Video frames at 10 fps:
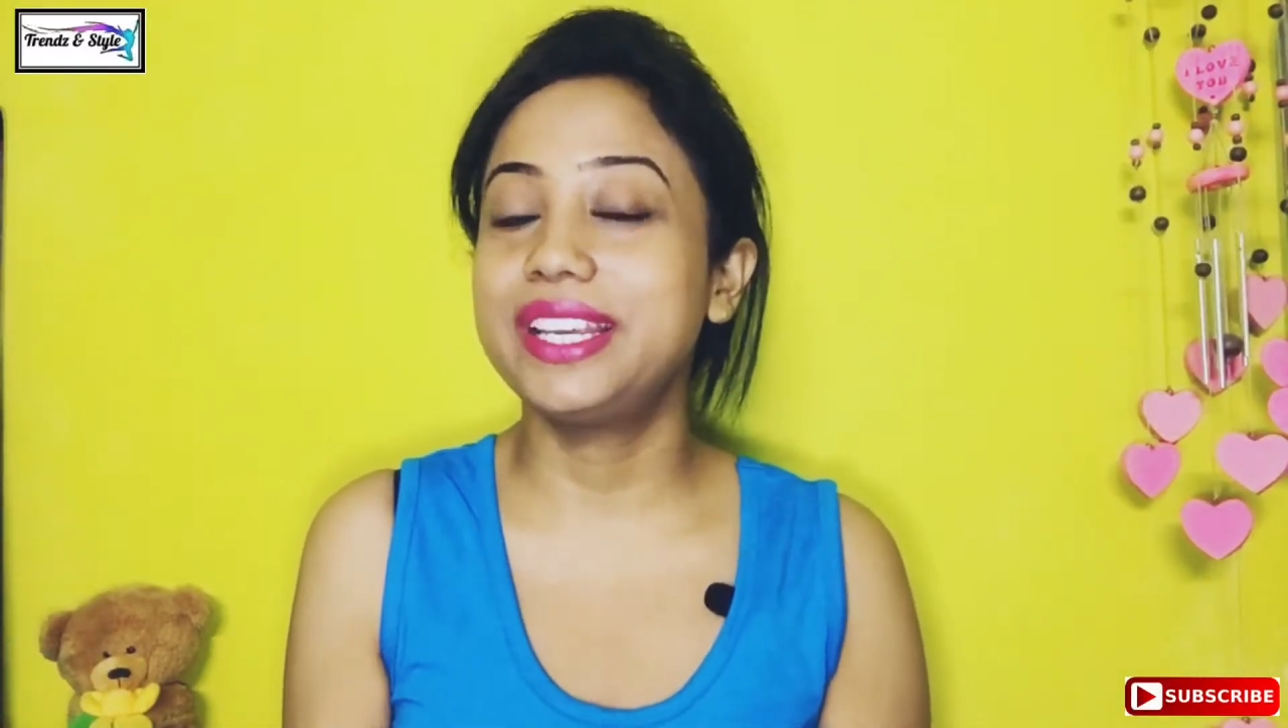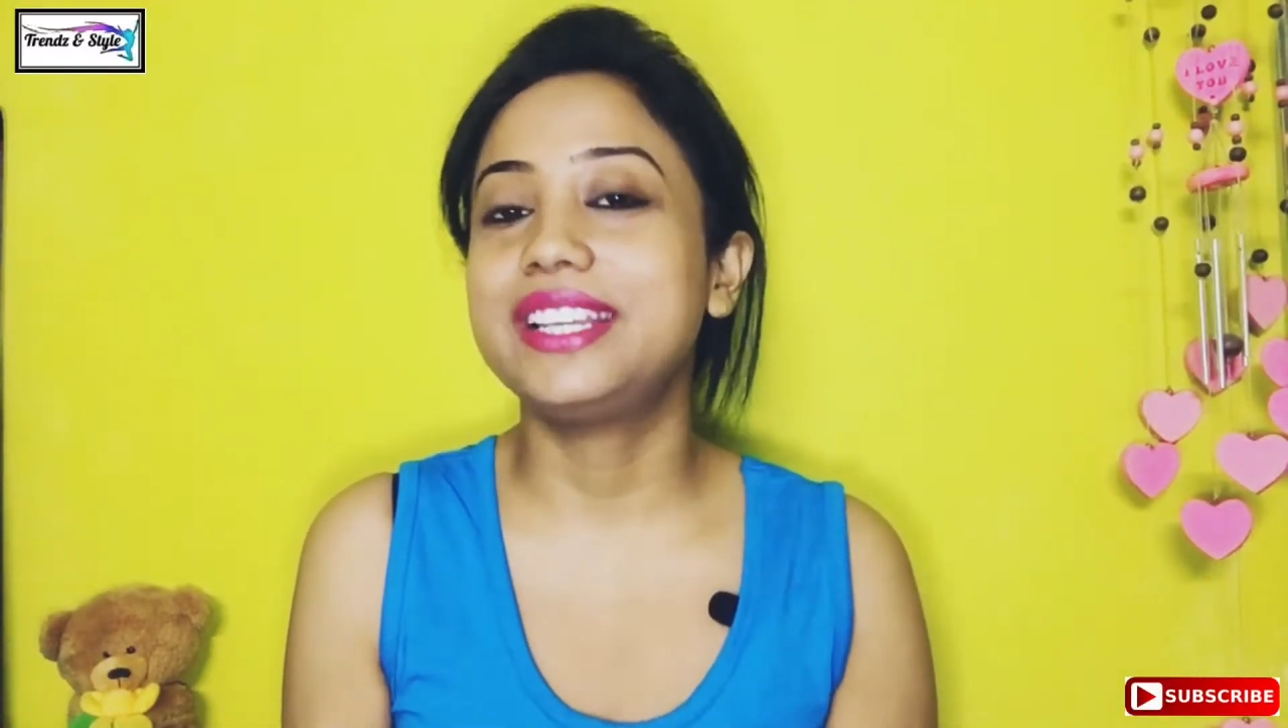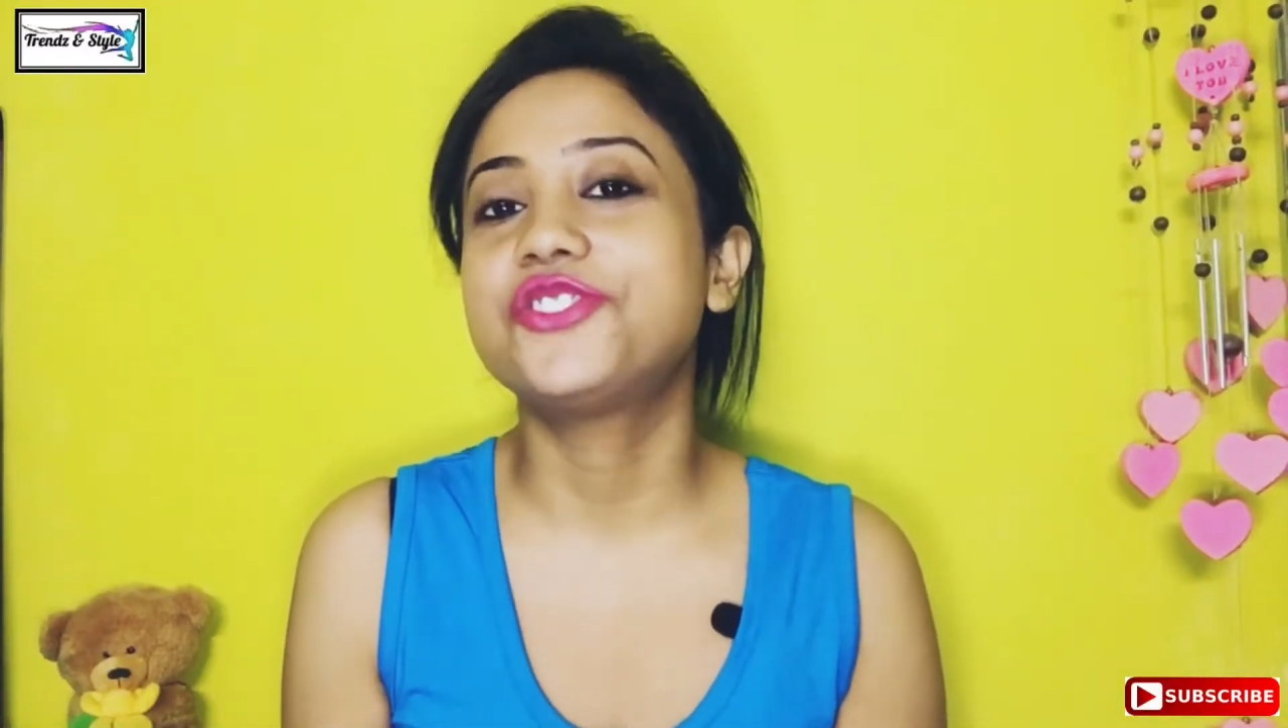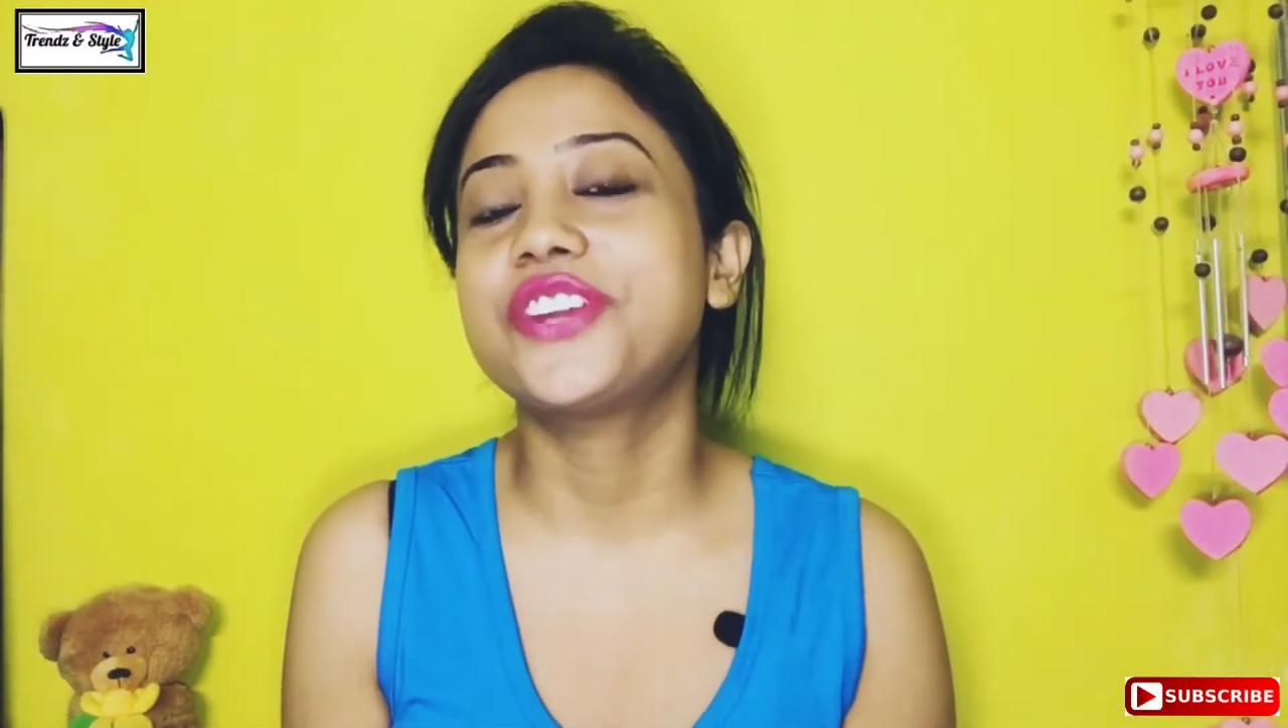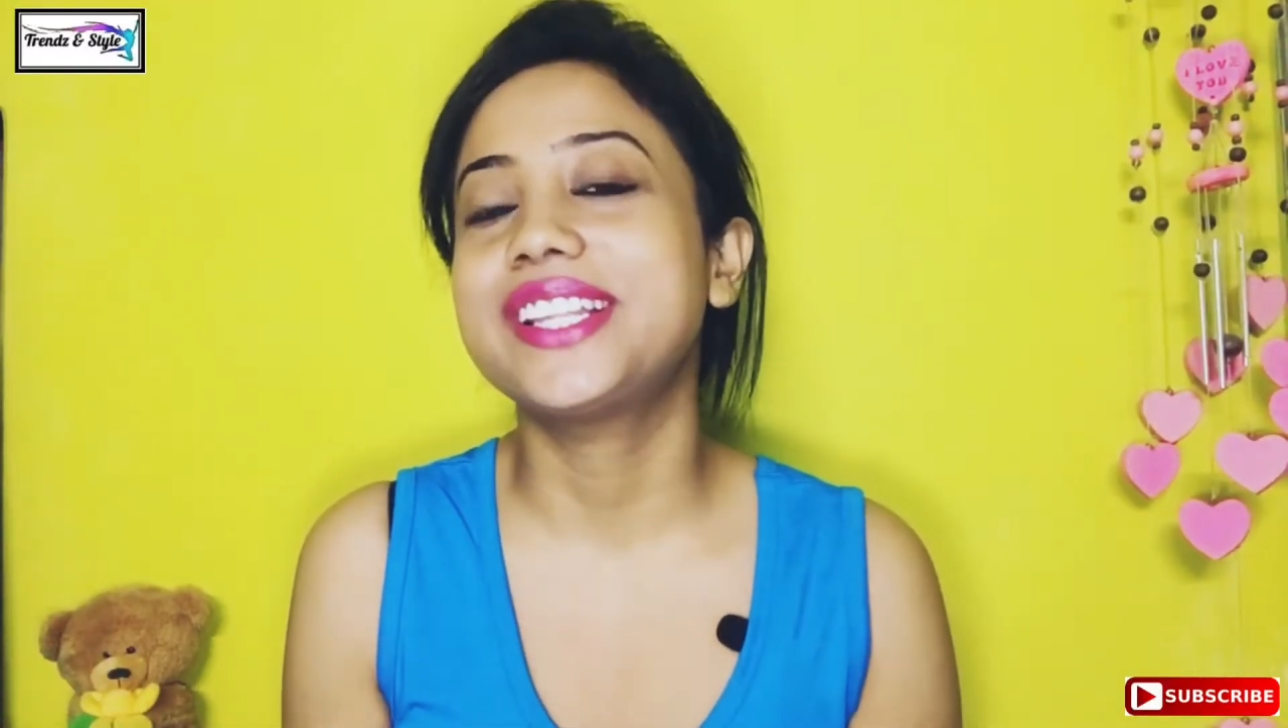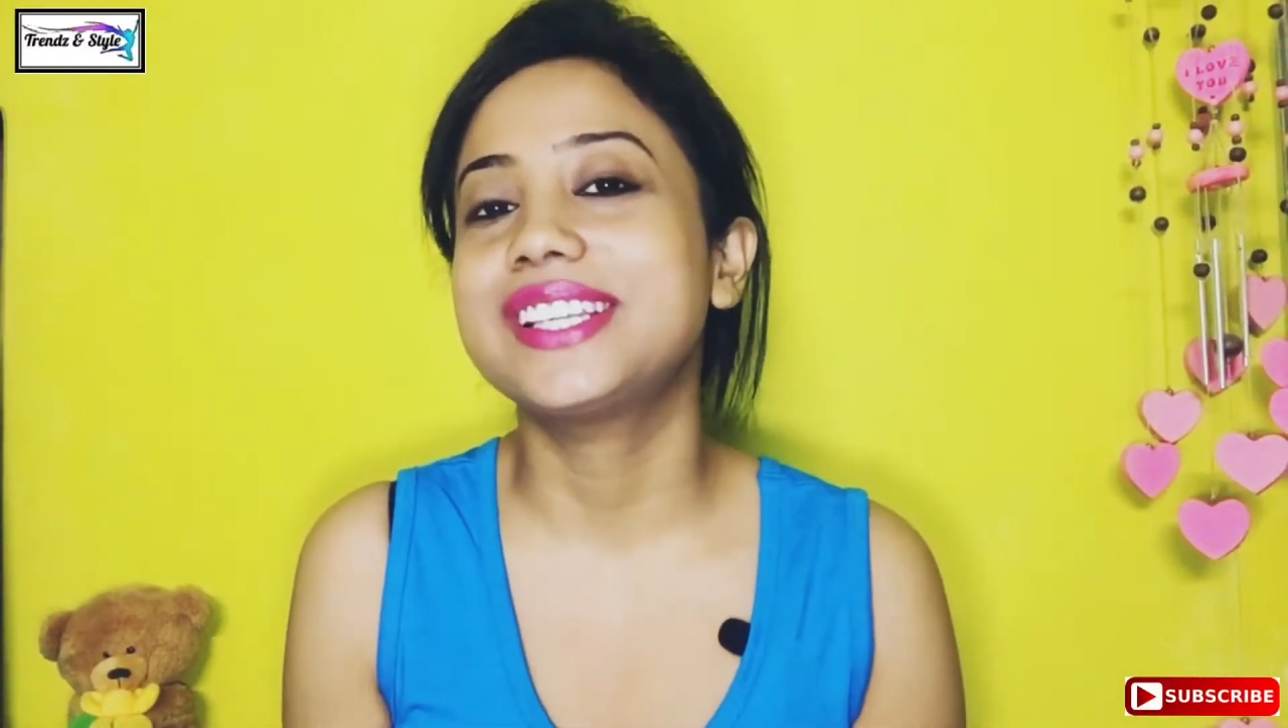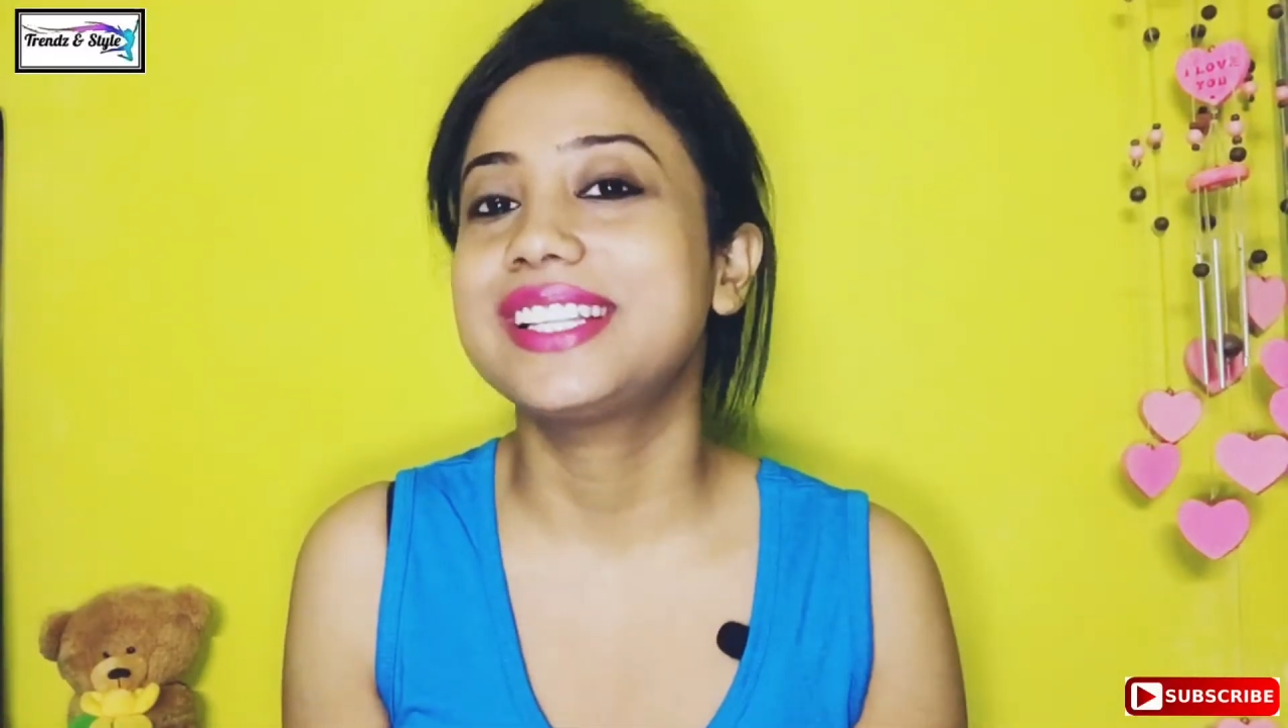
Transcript: in Trends